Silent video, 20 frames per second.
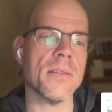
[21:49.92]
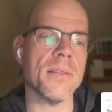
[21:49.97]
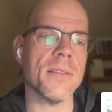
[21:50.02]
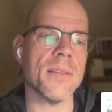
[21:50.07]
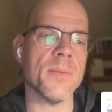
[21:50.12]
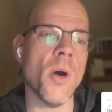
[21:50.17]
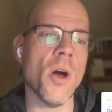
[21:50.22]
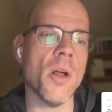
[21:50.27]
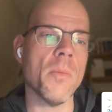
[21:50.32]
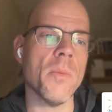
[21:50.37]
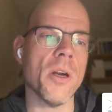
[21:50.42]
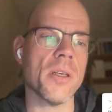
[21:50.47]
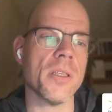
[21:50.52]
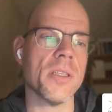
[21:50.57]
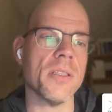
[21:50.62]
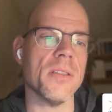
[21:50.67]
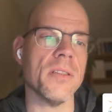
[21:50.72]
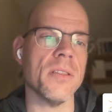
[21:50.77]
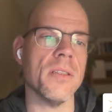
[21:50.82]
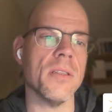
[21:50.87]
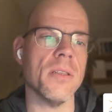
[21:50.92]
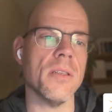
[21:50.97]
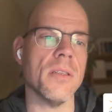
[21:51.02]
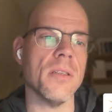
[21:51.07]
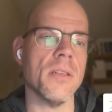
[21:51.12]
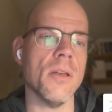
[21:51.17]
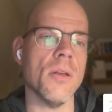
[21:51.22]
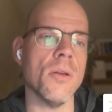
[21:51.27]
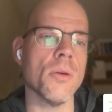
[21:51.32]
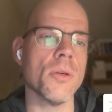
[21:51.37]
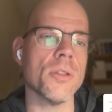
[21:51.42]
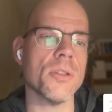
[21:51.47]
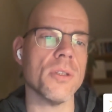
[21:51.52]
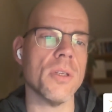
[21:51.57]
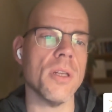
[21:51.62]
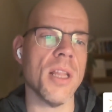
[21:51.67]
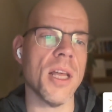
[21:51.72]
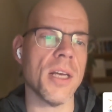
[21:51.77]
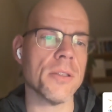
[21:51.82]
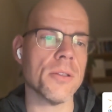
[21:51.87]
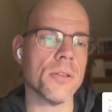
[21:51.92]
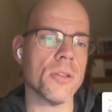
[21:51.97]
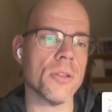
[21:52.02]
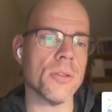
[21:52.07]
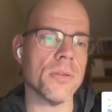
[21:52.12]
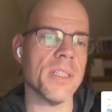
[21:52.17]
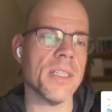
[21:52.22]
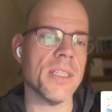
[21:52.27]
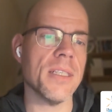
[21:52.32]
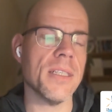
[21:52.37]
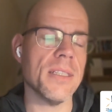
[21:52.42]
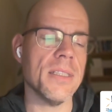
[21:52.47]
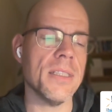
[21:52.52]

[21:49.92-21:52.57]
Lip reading: small market in luxury